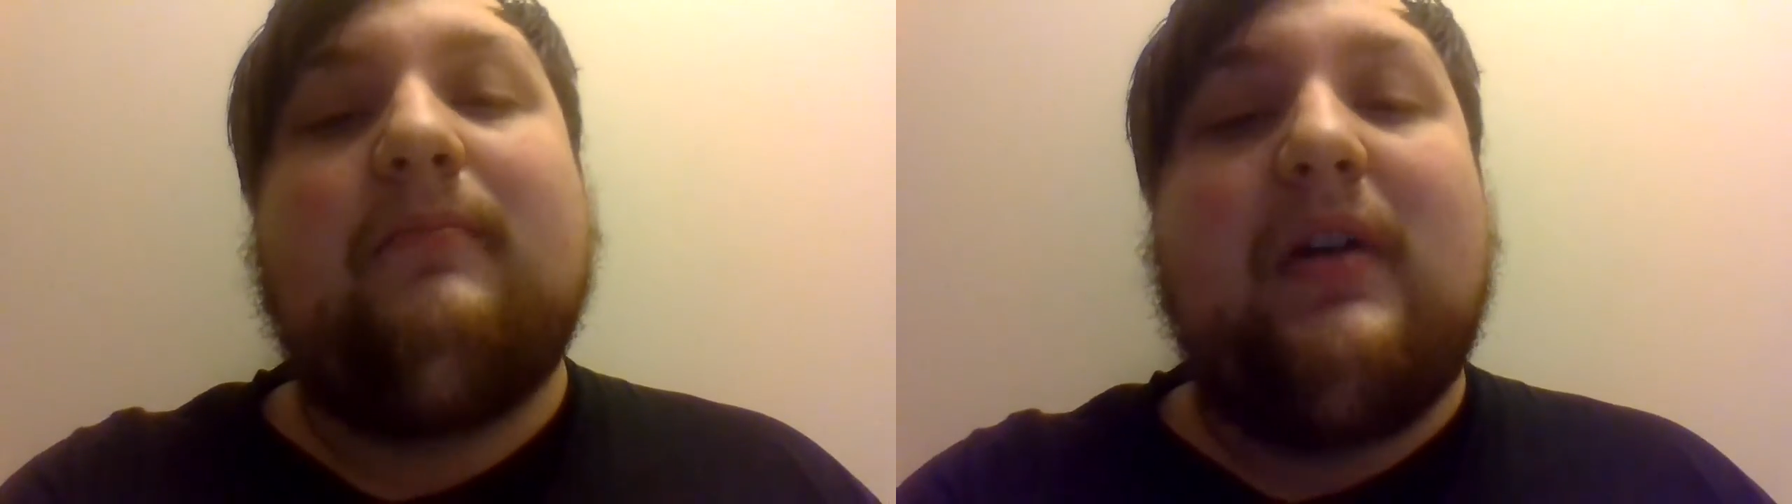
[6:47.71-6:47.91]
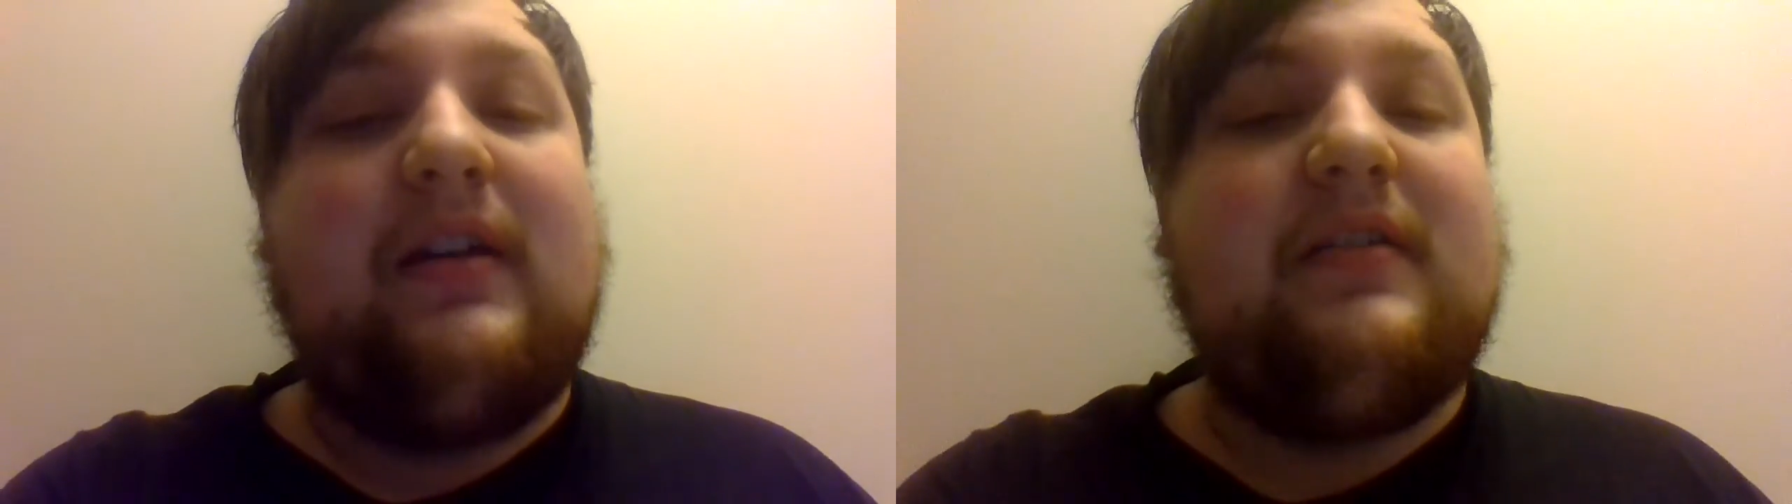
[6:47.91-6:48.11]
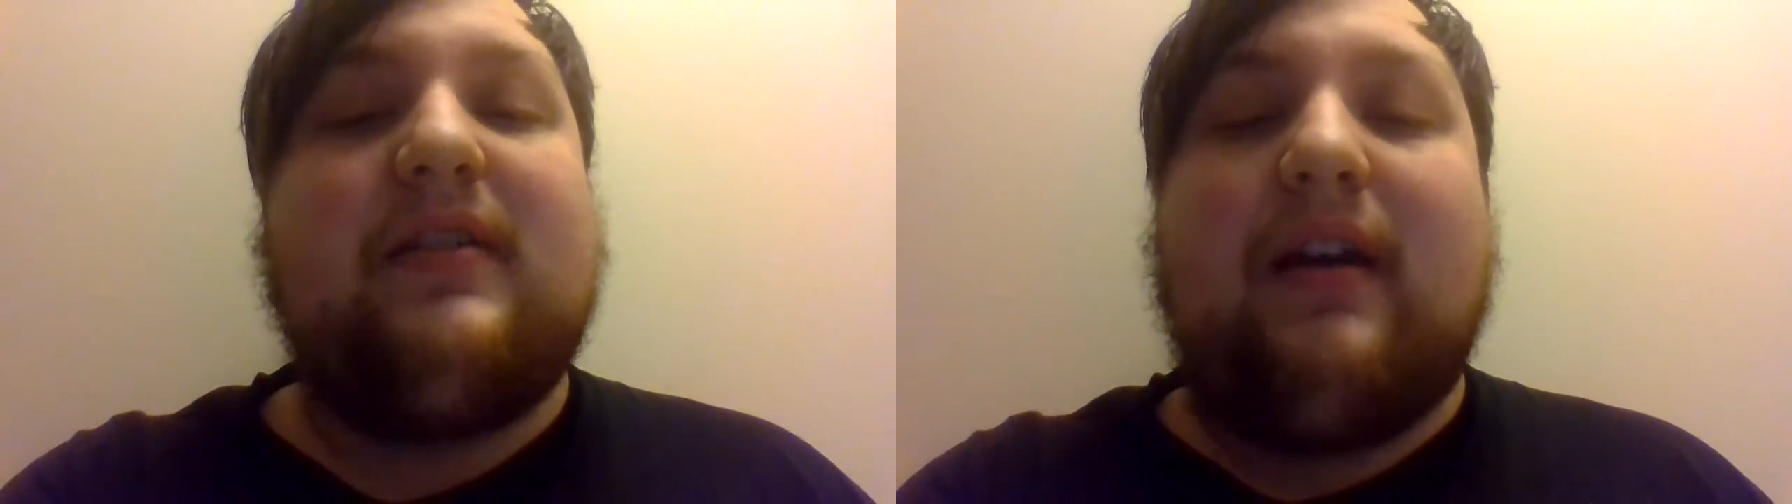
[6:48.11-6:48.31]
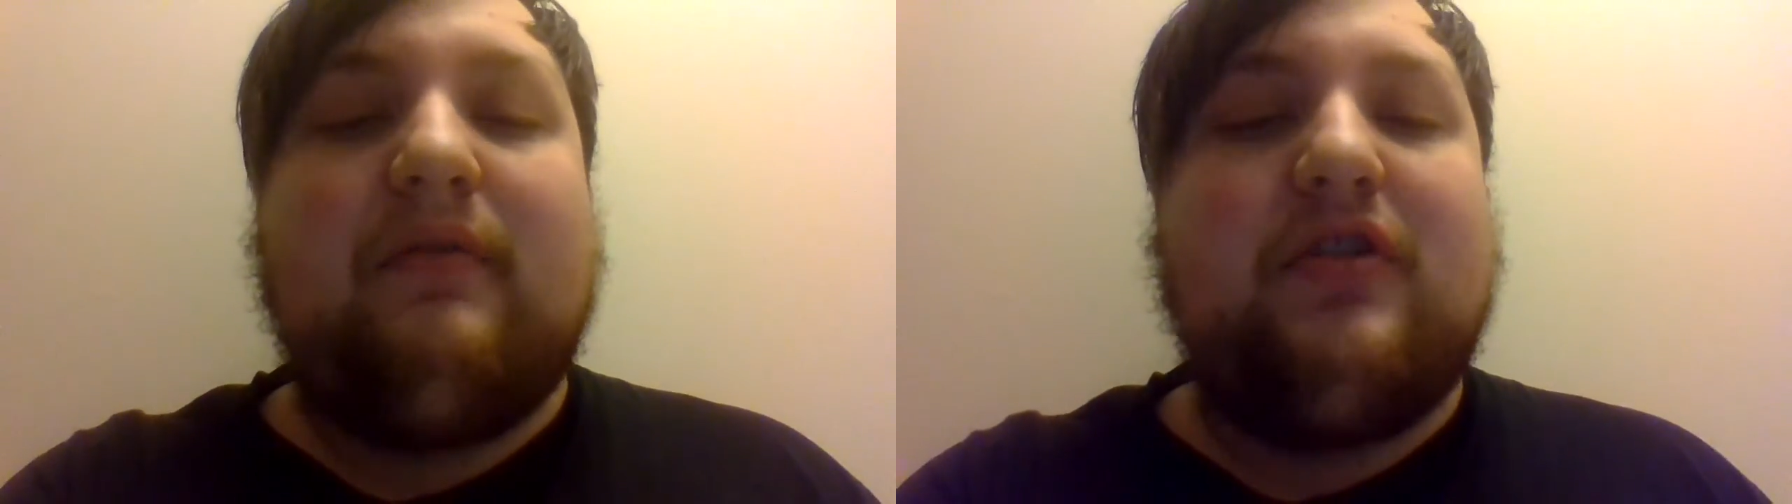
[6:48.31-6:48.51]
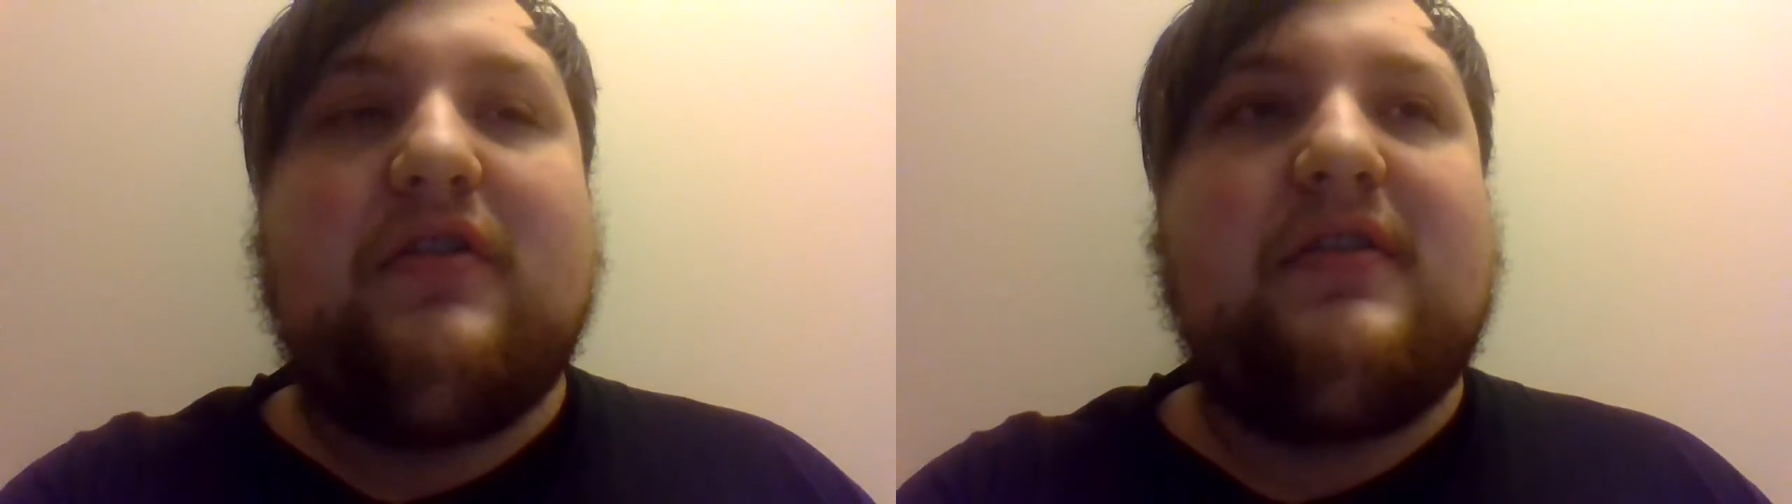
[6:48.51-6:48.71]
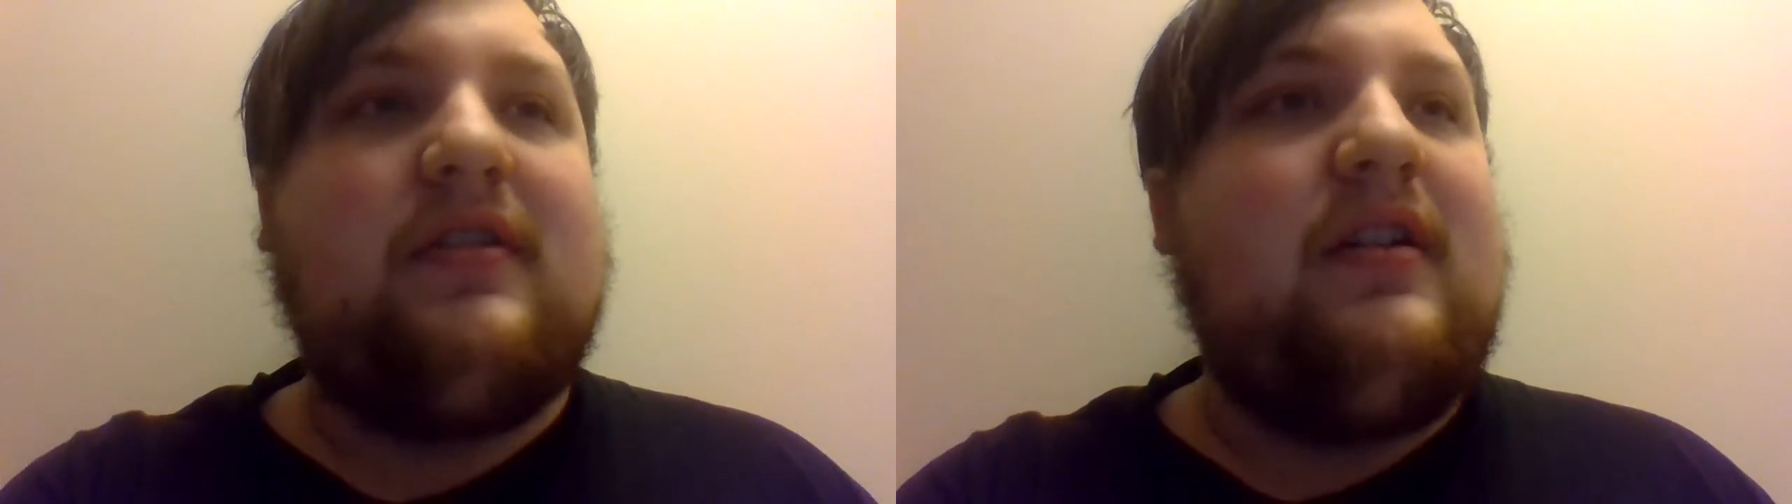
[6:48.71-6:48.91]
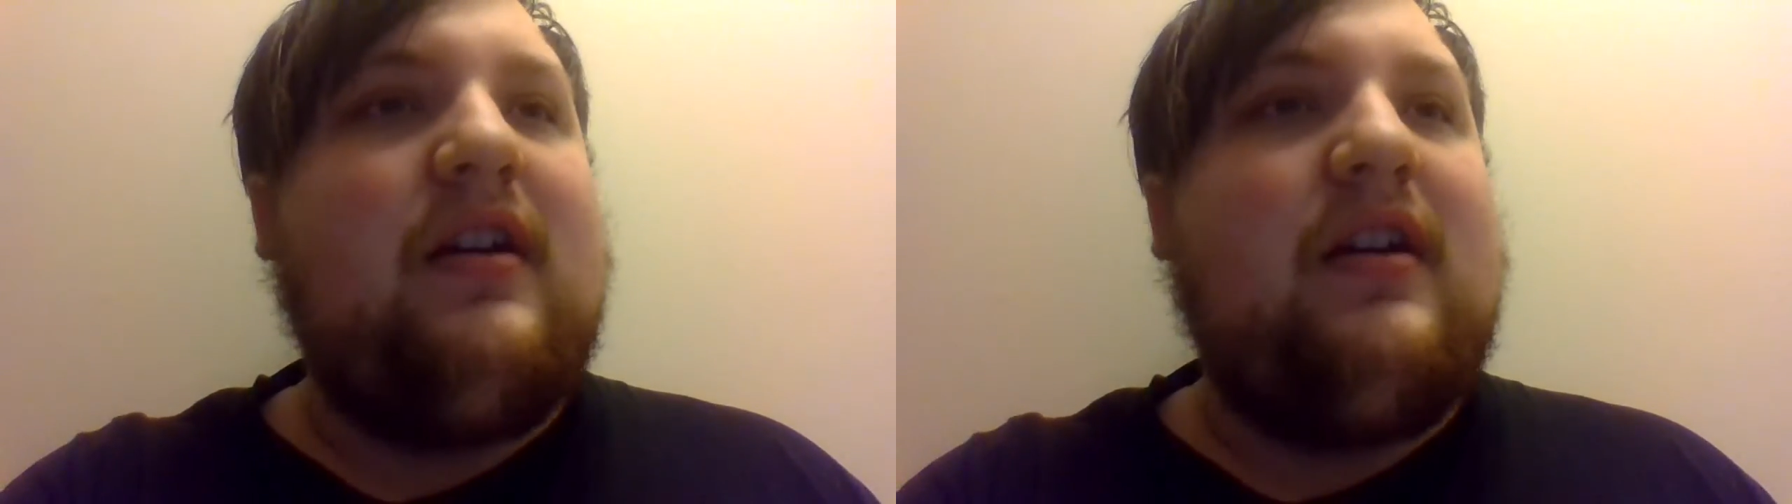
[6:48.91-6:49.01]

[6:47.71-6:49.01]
It is now just